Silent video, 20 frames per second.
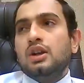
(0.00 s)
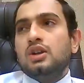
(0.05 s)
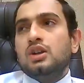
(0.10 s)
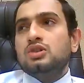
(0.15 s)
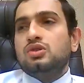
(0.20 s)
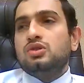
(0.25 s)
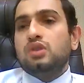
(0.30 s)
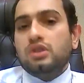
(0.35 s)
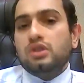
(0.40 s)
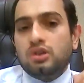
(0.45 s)

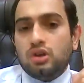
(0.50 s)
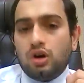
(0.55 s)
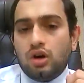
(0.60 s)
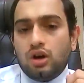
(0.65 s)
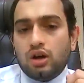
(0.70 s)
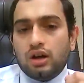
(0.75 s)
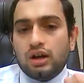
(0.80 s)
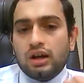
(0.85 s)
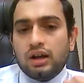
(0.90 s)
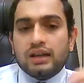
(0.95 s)
So
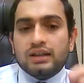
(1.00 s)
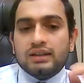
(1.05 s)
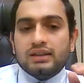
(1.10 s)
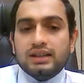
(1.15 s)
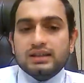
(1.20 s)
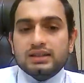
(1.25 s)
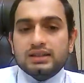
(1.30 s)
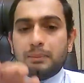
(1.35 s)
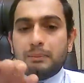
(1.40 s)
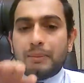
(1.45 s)
here,
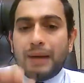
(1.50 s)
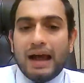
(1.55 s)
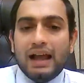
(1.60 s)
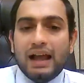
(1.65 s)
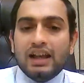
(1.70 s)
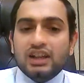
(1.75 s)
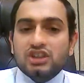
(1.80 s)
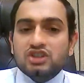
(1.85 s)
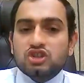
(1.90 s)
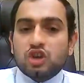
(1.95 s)
there's a
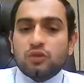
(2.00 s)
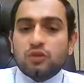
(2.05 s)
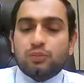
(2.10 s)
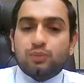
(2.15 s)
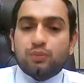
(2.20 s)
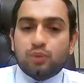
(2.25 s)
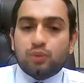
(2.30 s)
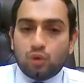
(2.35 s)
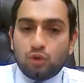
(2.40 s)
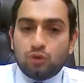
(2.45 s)
balance
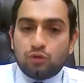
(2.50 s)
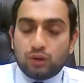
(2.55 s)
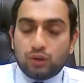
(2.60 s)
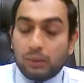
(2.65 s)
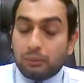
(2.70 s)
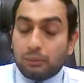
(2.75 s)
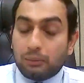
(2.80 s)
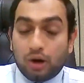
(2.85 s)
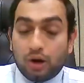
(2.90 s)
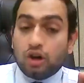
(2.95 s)
of proof,
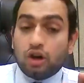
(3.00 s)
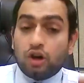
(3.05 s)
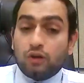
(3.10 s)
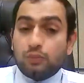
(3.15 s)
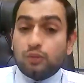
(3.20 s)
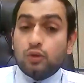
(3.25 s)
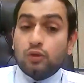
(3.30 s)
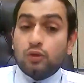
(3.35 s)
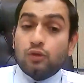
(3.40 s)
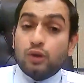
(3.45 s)
a burden
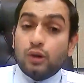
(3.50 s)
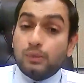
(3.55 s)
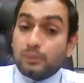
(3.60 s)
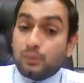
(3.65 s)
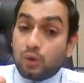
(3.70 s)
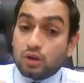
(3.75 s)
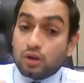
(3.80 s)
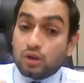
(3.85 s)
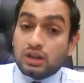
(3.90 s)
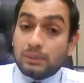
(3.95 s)
of proof on
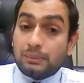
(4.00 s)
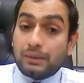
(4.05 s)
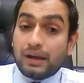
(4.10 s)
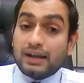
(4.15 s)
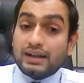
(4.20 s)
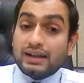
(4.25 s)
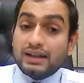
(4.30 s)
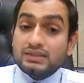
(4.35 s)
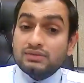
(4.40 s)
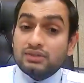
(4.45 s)
both the
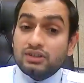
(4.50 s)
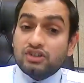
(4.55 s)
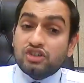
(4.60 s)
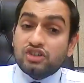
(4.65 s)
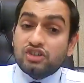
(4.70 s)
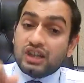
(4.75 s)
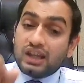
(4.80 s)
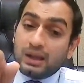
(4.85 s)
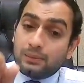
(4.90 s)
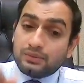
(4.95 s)
parties,
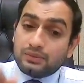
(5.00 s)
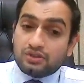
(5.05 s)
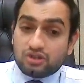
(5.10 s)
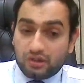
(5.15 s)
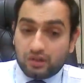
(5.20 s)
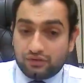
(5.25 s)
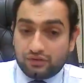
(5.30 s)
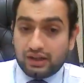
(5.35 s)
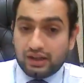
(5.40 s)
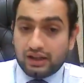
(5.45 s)
which keeps
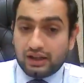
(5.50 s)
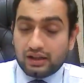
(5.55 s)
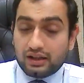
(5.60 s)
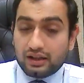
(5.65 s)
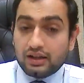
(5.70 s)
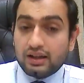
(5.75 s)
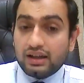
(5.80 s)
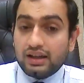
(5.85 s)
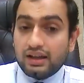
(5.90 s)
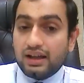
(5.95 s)
shifting
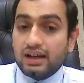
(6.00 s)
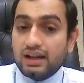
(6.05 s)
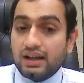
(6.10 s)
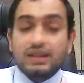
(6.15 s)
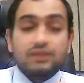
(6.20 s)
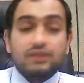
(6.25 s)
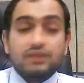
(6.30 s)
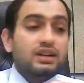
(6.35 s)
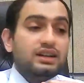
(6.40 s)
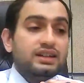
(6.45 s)
in a
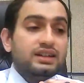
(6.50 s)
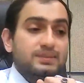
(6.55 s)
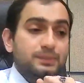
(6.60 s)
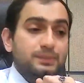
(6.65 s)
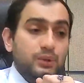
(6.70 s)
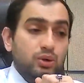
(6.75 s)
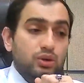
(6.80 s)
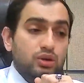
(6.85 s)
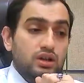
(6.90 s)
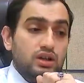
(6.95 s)
civil
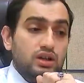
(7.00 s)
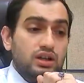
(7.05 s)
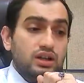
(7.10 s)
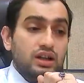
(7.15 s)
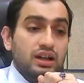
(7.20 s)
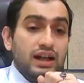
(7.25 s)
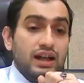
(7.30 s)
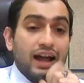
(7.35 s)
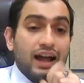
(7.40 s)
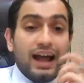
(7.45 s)
dispute.
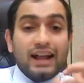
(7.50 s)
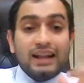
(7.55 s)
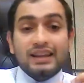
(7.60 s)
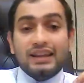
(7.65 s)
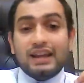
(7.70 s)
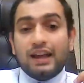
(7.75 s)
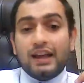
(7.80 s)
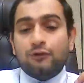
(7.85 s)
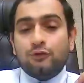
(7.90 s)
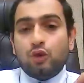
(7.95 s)
And
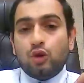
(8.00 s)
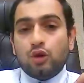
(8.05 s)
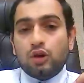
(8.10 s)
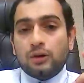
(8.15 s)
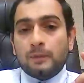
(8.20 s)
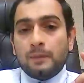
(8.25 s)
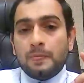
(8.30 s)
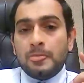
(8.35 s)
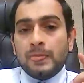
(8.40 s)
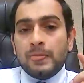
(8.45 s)

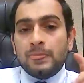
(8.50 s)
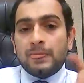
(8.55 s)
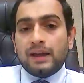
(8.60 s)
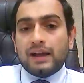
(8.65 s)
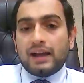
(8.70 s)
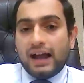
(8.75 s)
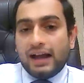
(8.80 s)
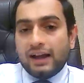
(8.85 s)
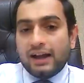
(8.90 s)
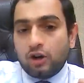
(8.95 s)
therefore, the
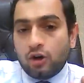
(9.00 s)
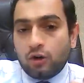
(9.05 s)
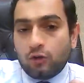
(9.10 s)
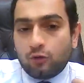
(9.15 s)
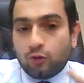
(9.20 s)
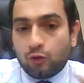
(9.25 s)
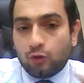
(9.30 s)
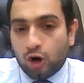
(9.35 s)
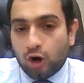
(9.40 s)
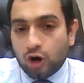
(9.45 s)
kind
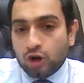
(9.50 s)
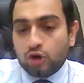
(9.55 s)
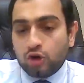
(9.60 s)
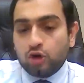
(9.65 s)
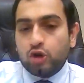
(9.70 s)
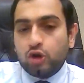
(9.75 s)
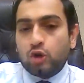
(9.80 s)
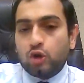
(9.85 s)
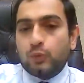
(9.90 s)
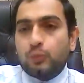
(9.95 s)
of work you
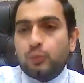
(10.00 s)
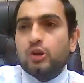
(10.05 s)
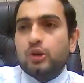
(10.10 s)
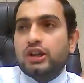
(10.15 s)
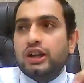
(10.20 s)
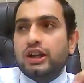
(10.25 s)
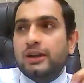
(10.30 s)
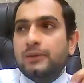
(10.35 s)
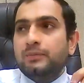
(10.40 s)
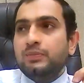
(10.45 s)
need to put
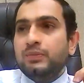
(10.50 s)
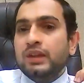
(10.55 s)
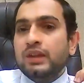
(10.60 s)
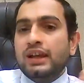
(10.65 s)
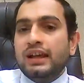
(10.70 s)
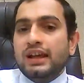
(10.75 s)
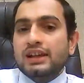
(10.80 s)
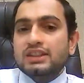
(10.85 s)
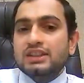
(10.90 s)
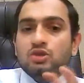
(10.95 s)
in
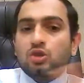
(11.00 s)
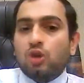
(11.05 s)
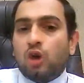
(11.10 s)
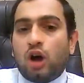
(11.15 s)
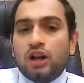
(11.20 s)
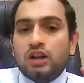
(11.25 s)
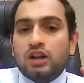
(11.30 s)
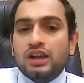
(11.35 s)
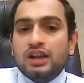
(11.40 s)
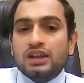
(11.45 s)
is
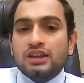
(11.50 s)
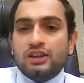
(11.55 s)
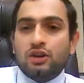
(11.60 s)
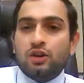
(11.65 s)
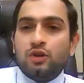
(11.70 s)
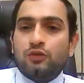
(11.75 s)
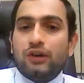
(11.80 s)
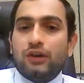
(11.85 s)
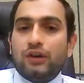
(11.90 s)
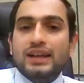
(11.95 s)
not
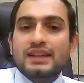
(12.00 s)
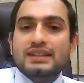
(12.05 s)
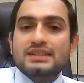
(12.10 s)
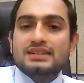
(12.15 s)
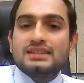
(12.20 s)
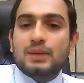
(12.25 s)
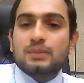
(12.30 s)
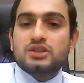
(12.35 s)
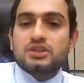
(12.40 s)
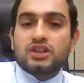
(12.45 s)
to find
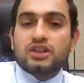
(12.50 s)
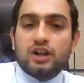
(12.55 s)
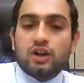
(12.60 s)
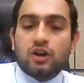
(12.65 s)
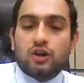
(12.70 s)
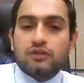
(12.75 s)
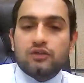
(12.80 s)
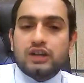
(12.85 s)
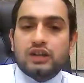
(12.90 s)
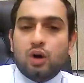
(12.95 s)
some strain
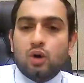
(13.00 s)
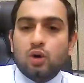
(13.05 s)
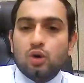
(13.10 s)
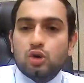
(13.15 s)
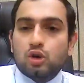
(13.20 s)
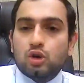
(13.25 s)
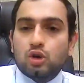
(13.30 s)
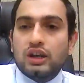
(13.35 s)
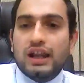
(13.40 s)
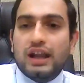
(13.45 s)
of doubt
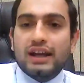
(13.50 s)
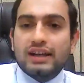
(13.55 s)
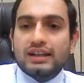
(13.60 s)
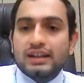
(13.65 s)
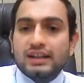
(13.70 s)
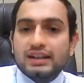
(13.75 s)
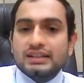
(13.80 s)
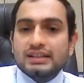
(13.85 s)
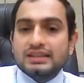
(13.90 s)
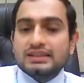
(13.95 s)
or
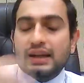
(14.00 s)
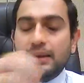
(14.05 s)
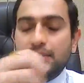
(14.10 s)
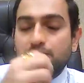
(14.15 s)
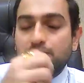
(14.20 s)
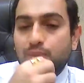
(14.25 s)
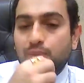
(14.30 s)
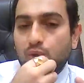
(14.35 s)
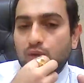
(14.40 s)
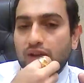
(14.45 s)
let
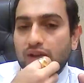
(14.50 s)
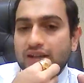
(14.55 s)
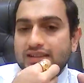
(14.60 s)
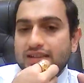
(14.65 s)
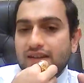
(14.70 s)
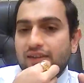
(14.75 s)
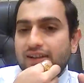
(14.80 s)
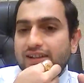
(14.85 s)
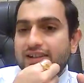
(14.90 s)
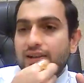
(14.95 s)
some prove that
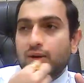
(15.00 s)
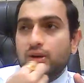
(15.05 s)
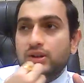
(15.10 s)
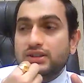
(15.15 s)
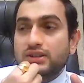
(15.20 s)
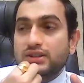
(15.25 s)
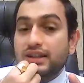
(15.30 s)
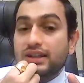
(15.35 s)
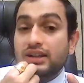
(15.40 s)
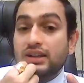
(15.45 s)
someone's
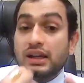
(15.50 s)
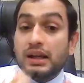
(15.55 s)
innocent,